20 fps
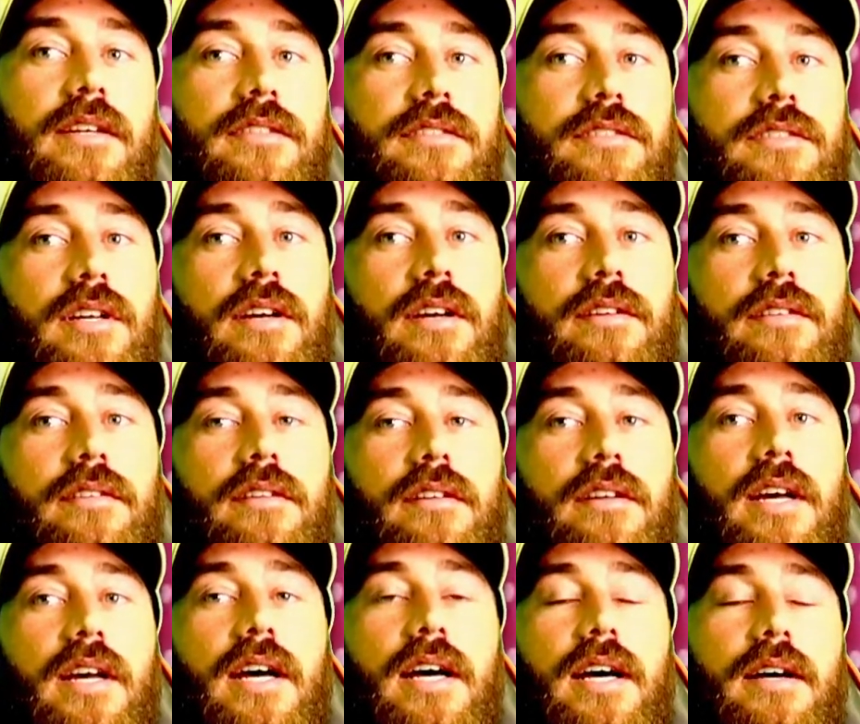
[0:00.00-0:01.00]
So,
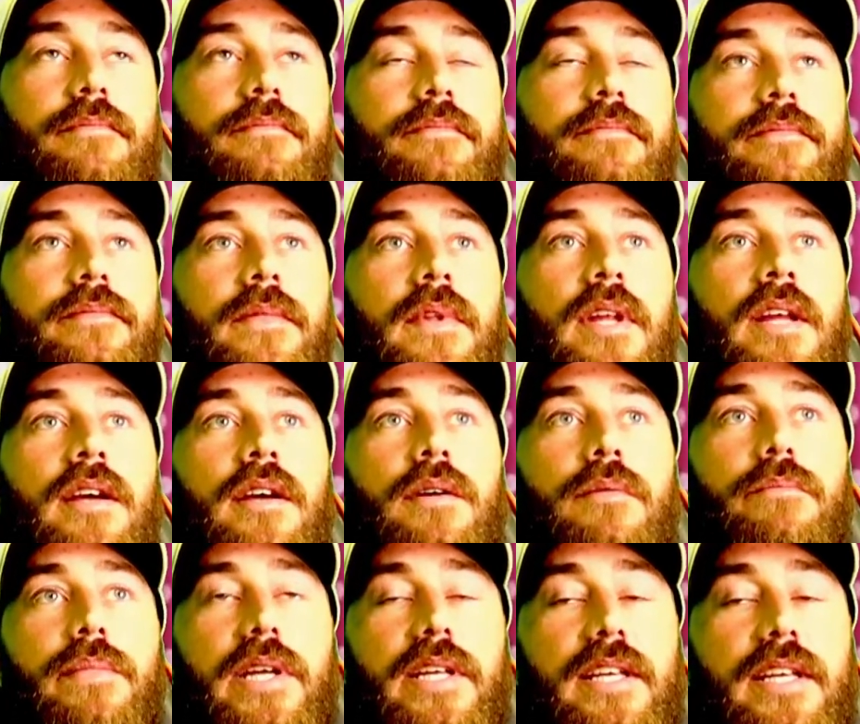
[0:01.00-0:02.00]

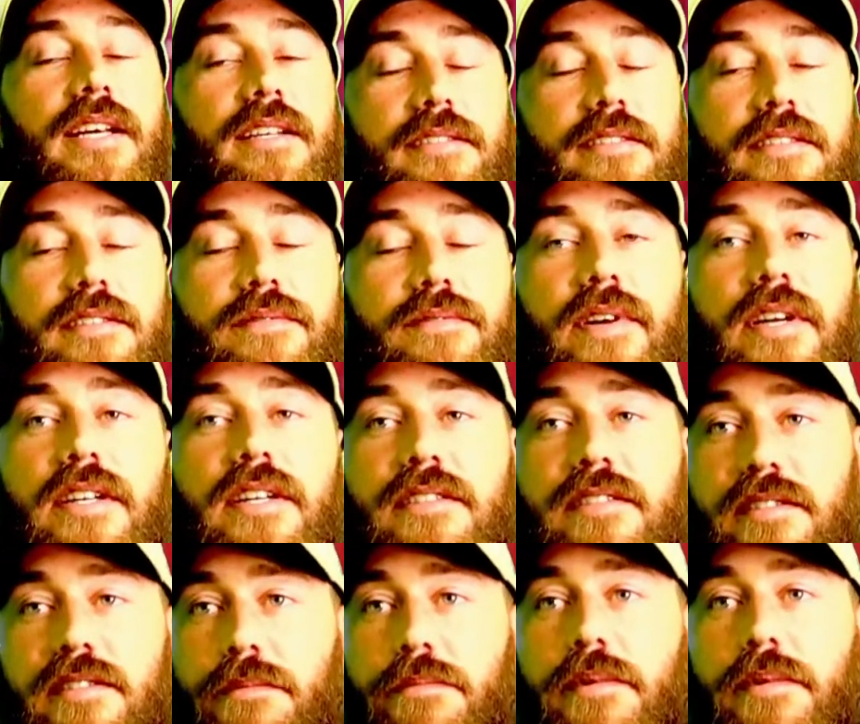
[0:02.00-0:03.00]
but yes, it's very
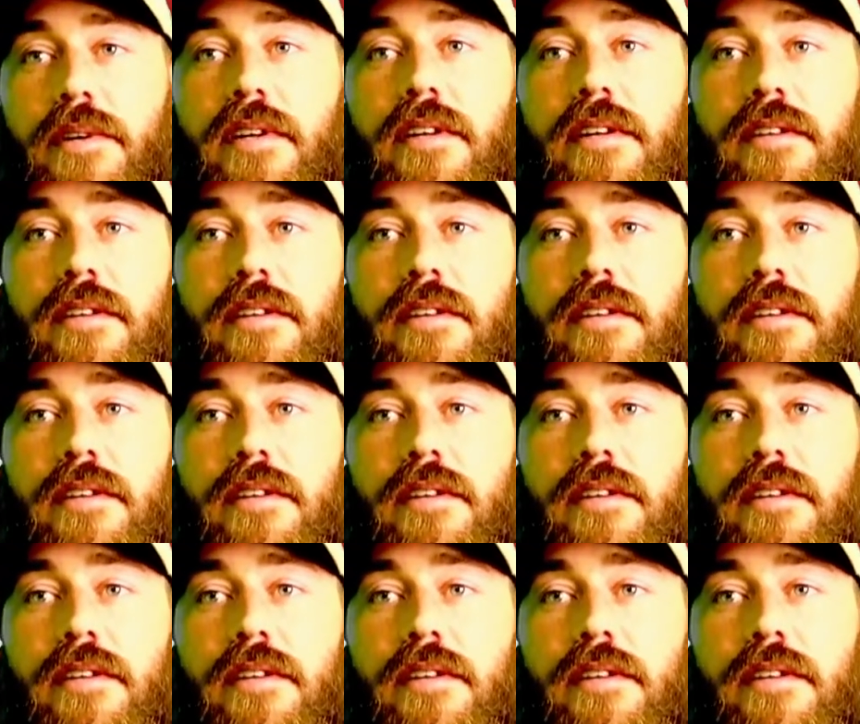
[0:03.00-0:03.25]
slippery.